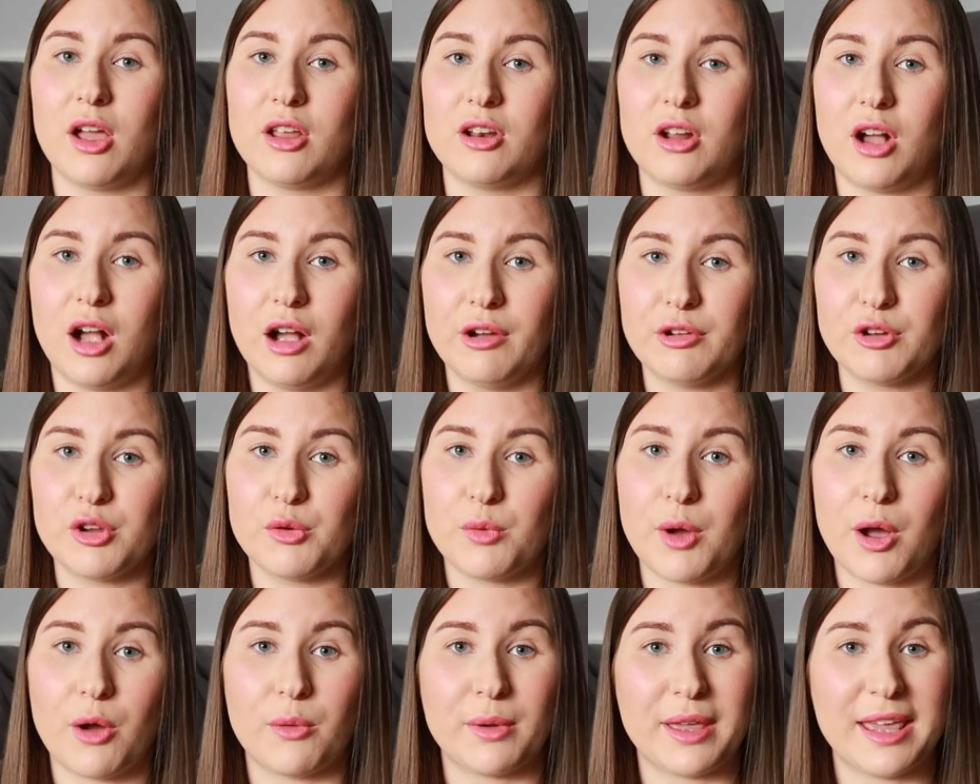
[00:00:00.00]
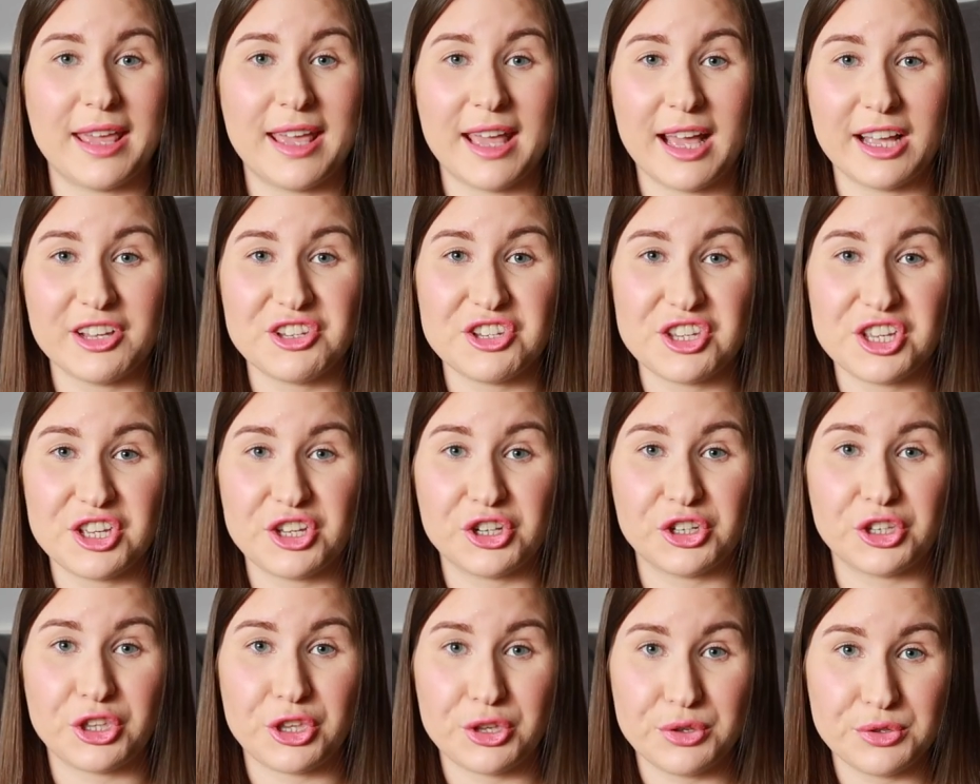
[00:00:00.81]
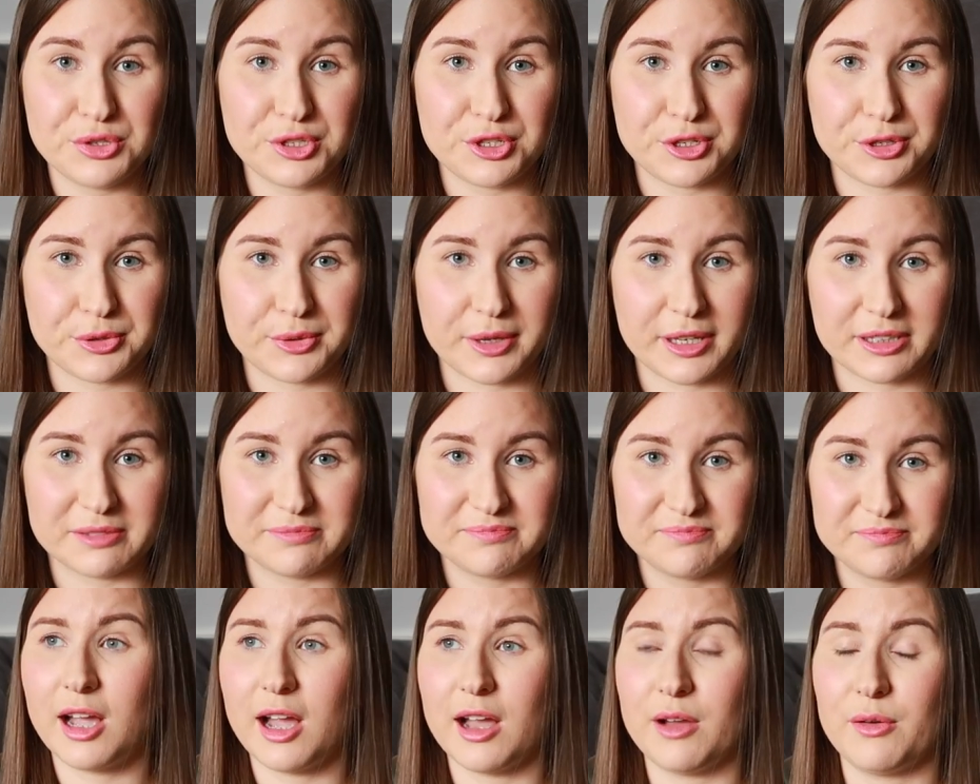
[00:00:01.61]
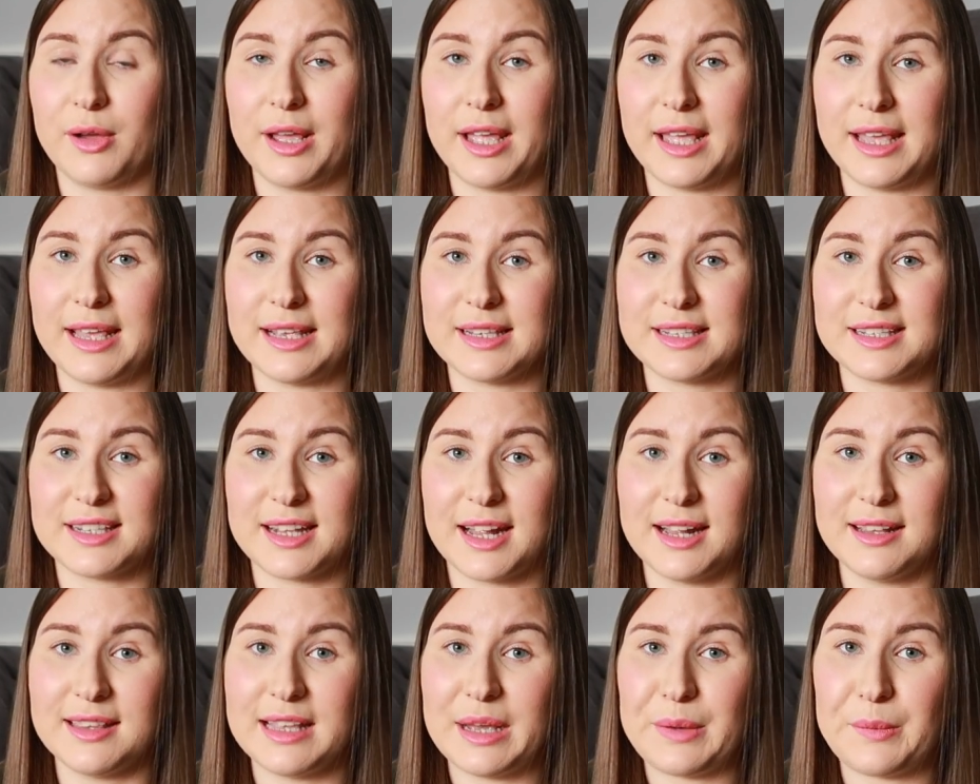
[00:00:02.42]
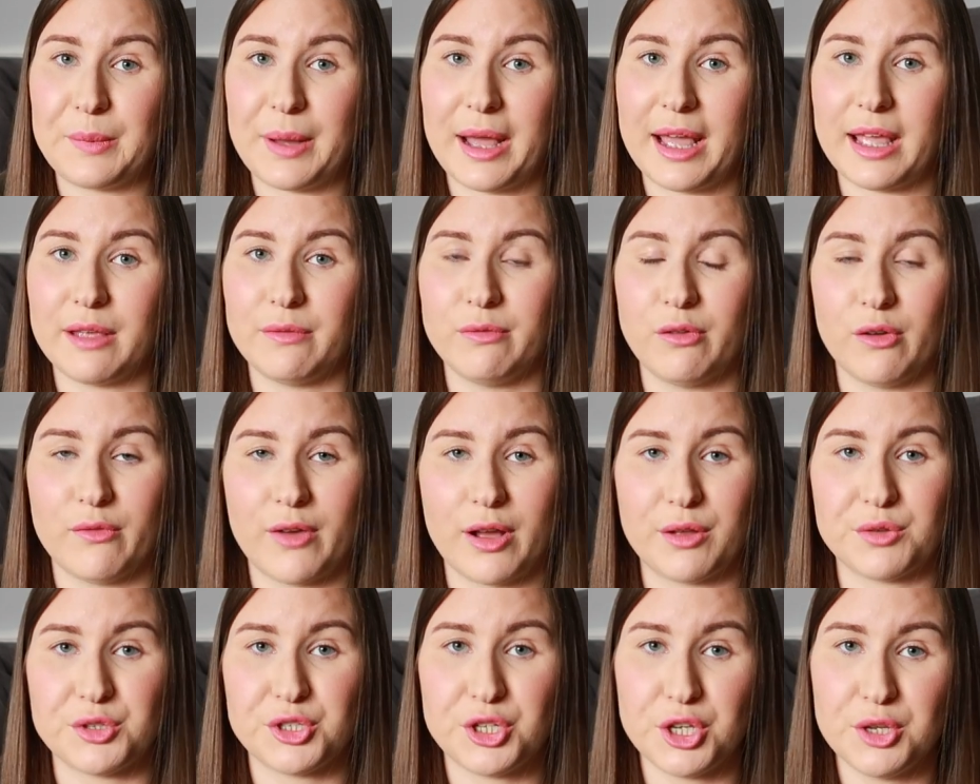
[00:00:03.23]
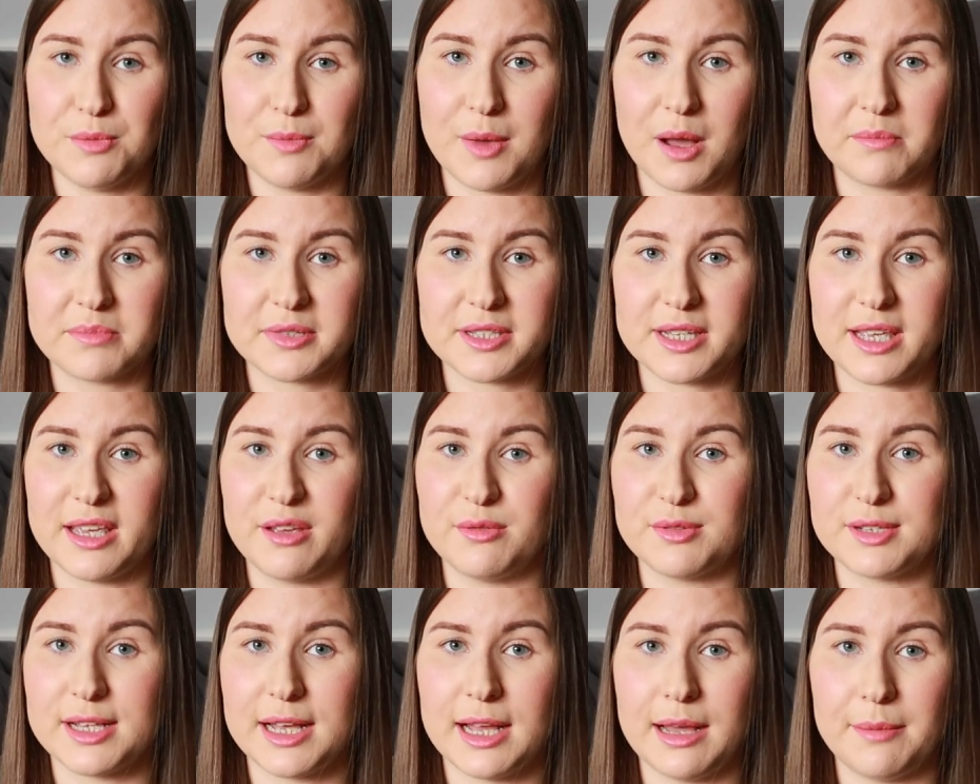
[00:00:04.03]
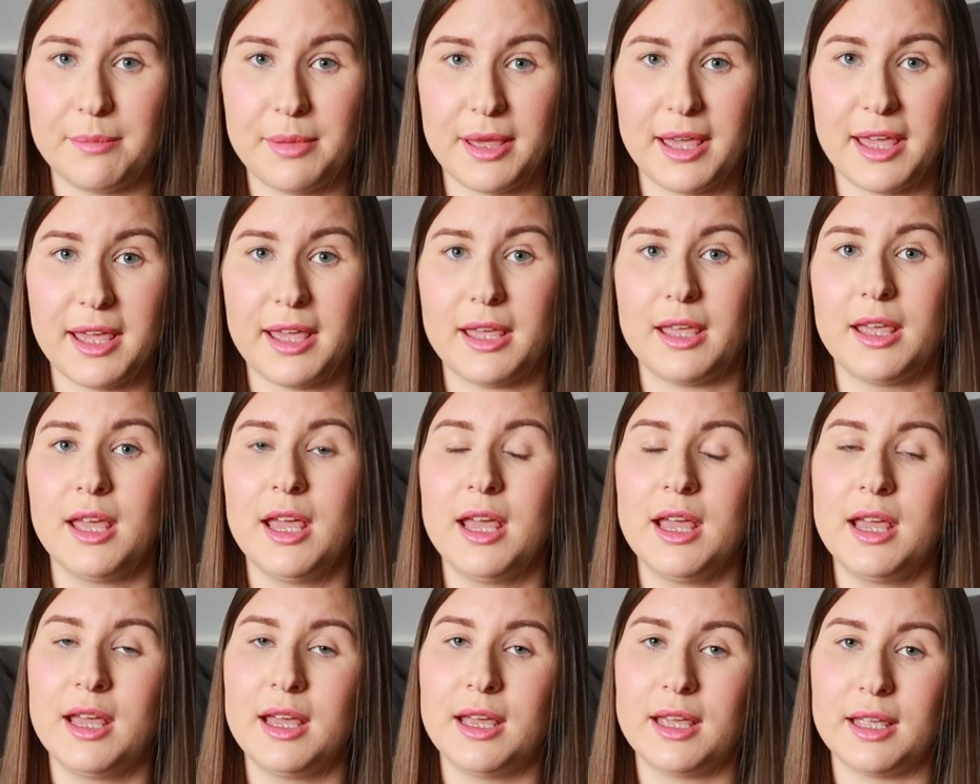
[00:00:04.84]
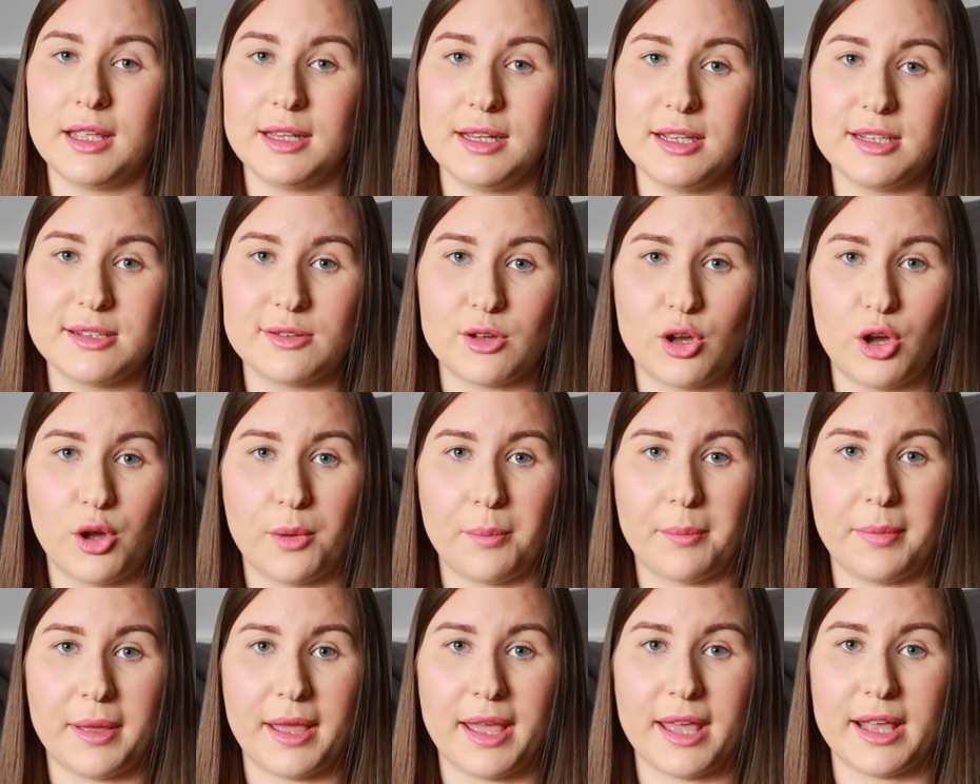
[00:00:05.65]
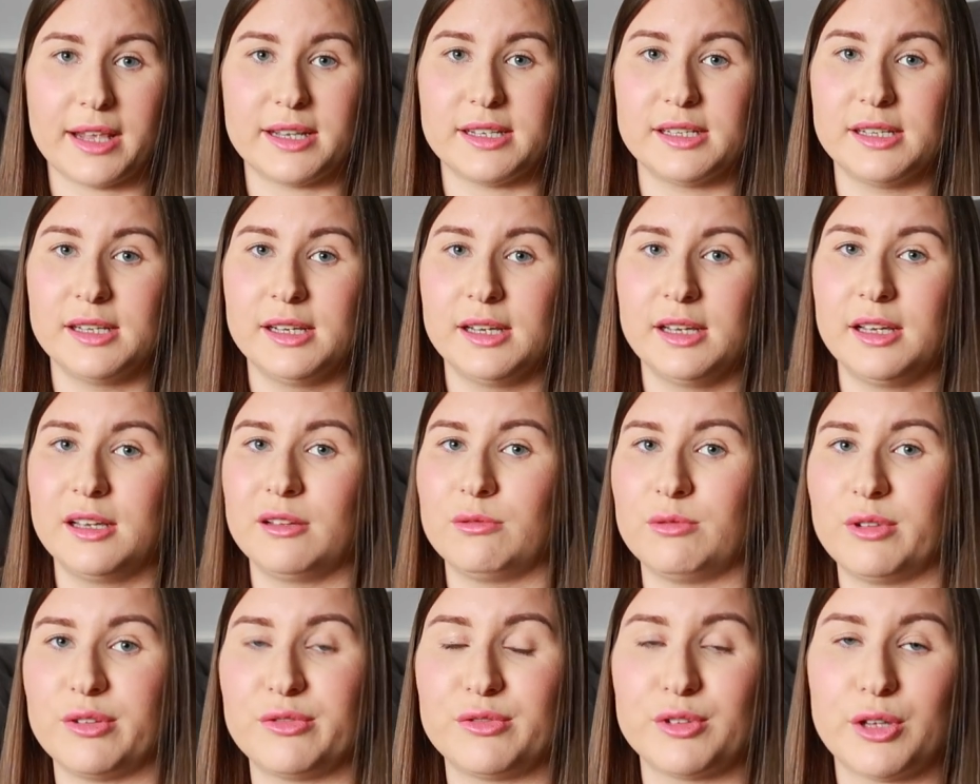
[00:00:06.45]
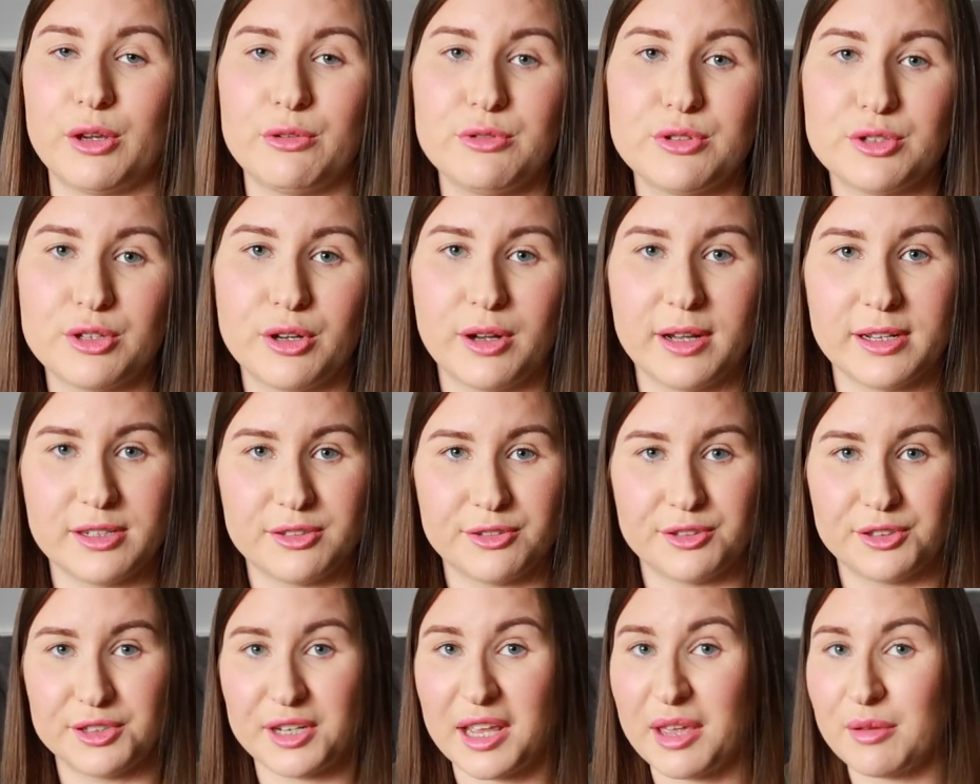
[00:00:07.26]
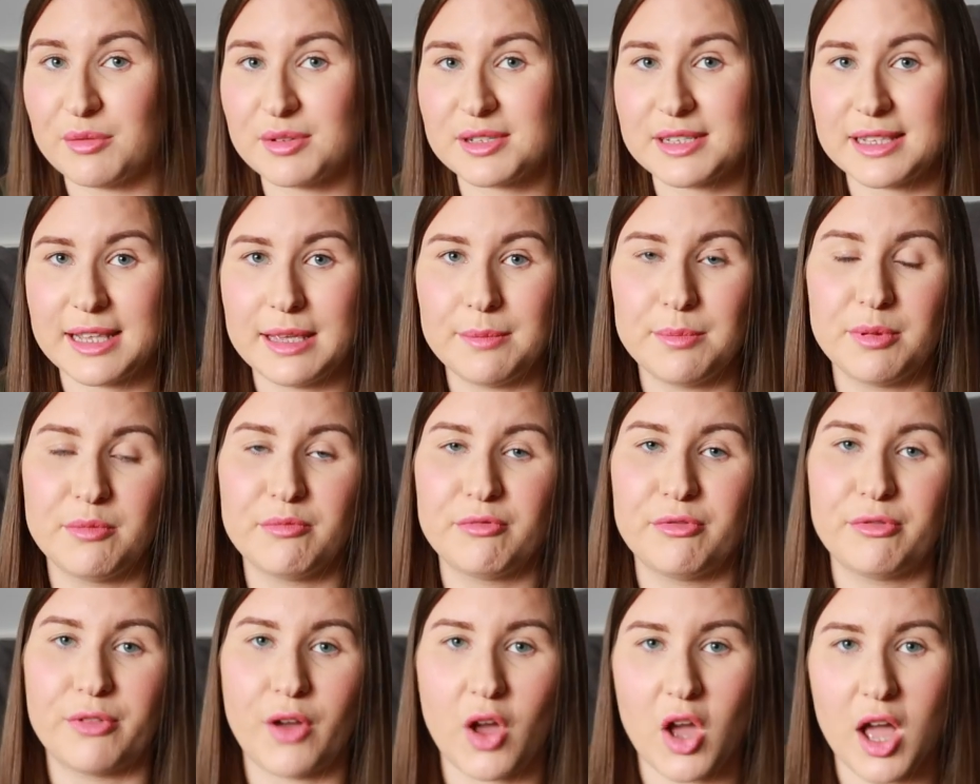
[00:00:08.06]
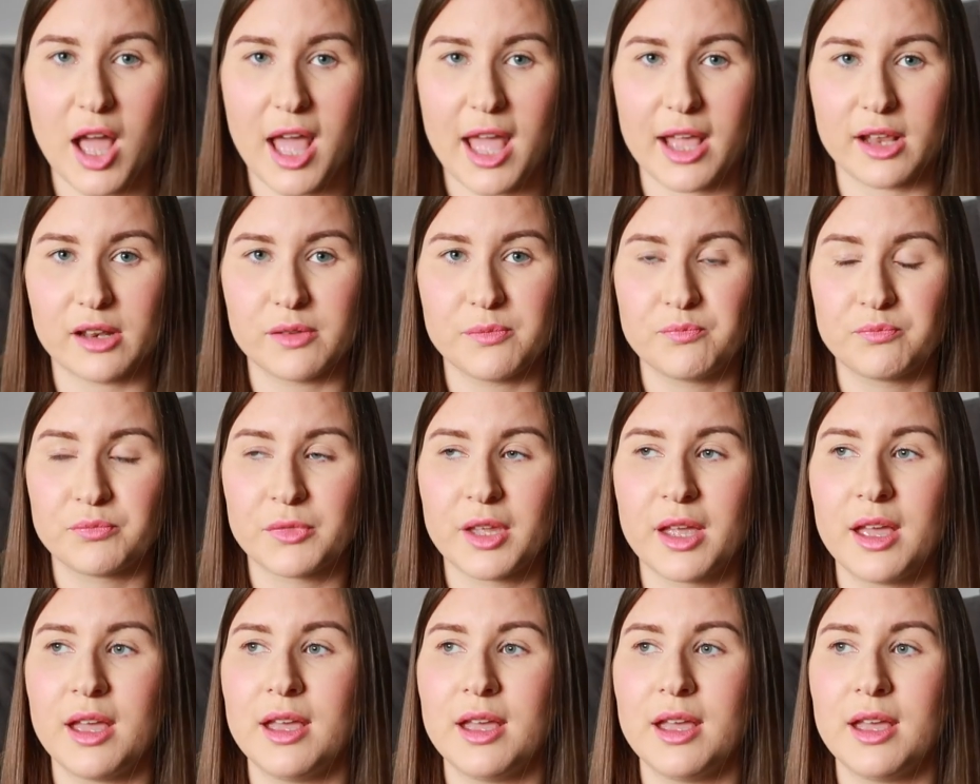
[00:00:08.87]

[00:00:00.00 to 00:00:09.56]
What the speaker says: And after a while, he actually got used to it. Now, it stayed that way for around 2 months. He was happy in his cot bed with no side on. He was sleeping fine.